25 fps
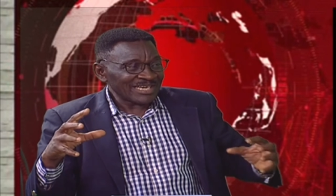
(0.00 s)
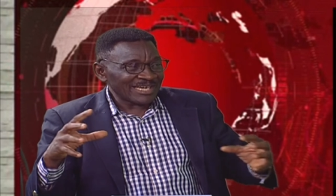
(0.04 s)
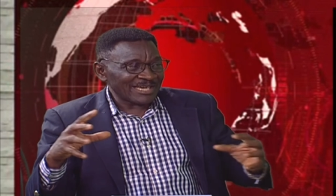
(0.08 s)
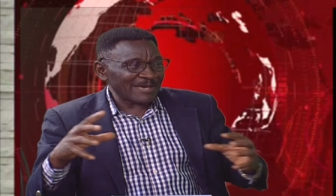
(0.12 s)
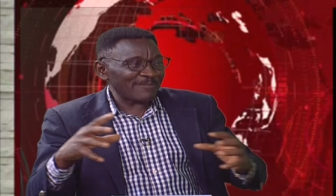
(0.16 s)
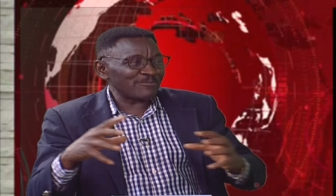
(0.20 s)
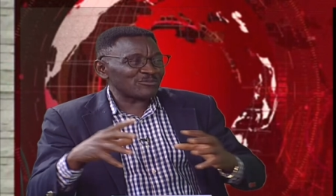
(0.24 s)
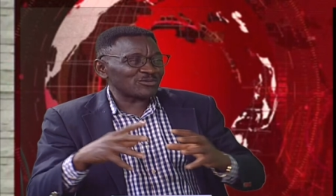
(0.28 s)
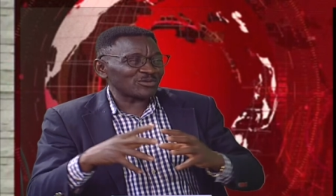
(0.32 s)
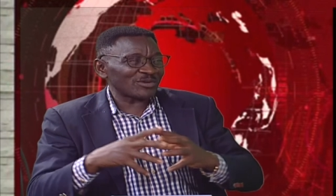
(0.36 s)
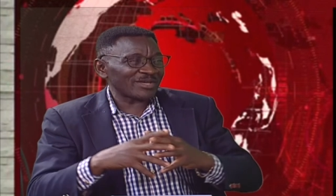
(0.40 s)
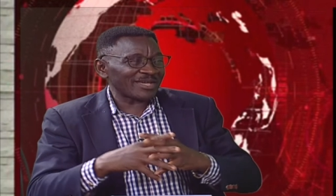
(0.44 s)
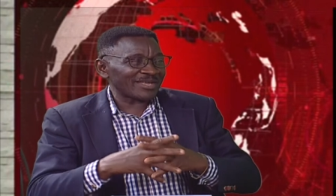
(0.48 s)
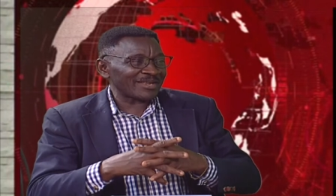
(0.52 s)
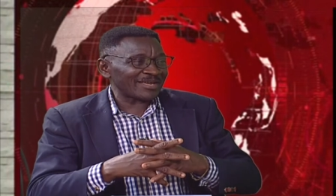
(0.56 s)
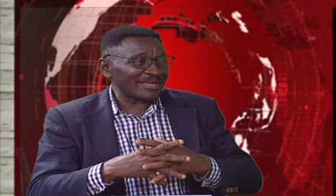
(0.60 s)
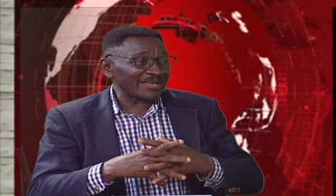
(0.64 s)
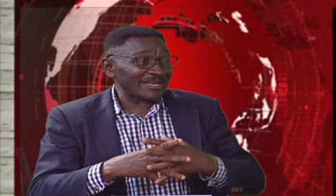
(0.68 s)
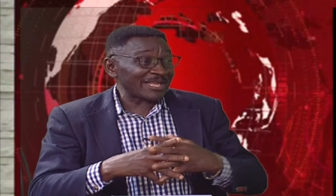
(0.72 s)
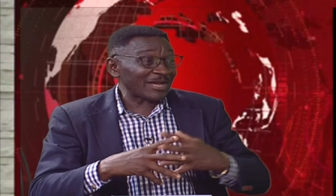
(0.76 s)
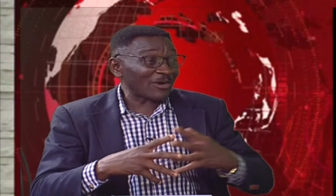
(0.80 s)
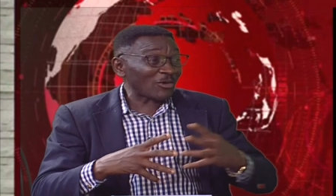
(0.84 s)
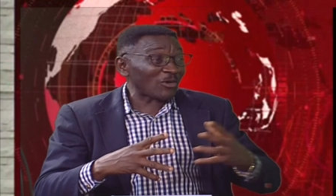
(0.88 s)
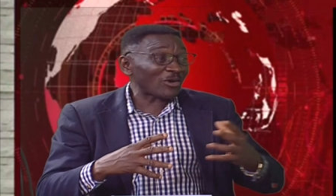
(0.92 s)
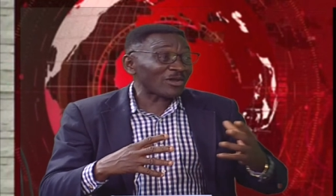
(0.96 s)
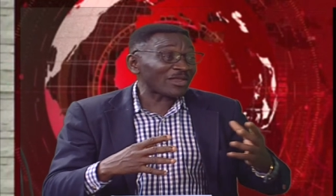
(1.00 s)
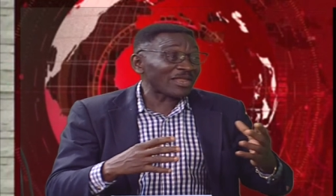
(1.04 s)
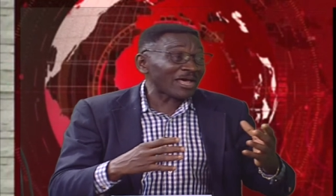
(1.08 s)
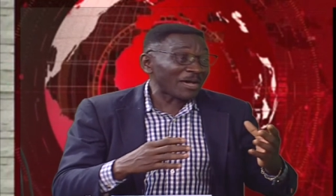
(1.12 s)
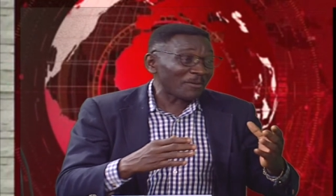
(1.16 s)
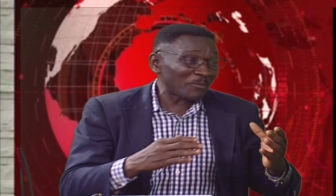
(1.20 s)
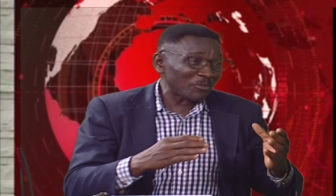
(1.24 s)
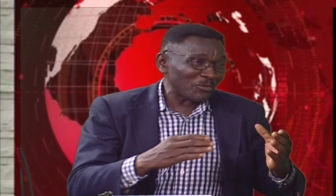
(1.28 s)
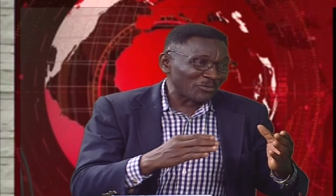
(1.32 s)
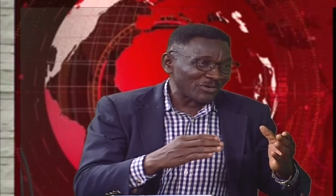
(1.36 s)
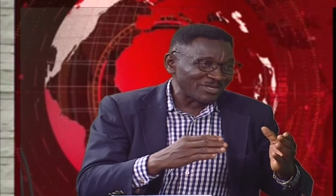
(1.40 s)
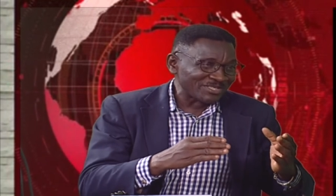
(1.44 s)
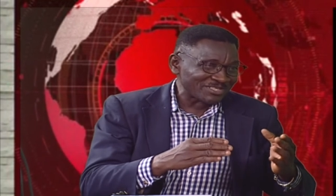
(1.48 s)
came together in a
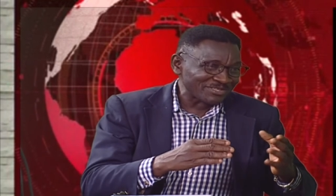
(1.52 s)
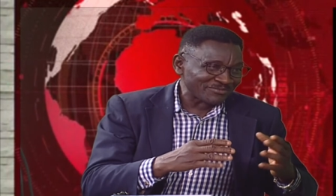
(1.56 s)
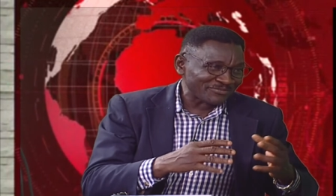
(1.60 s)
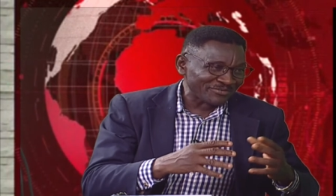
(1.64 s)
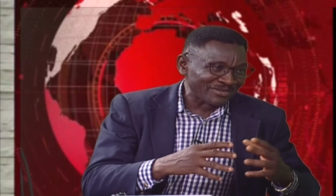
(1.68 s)
collaborative